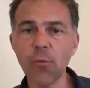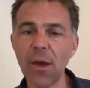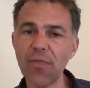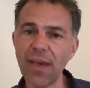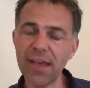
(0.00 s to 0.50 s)

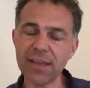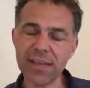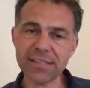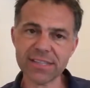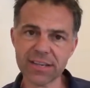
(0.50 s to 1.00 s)
where they
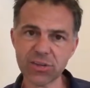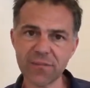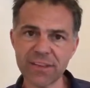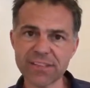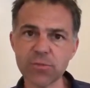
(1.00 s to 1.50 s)
international
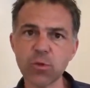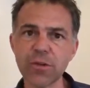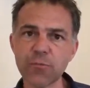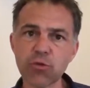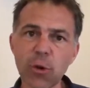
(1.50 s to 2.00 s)
investors would
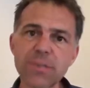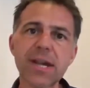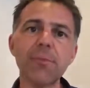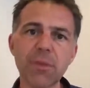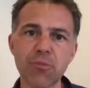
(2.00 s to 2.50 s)
have
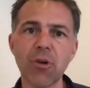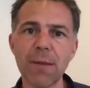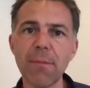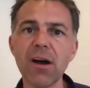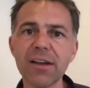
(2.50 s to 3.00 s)
propped up the
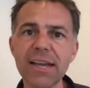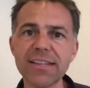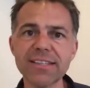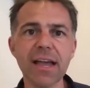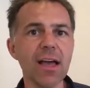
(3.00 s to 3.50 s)
prime
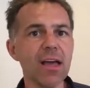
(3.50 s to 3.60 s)
markets.